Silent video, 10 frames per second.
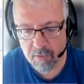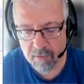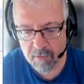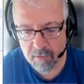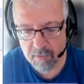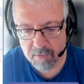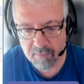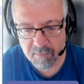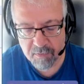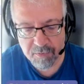add here the
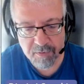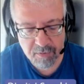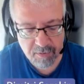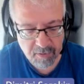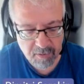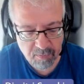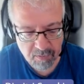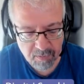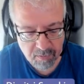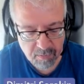filter
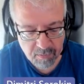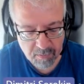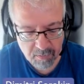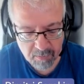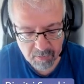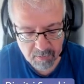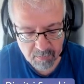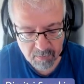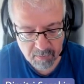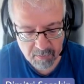statement is
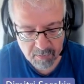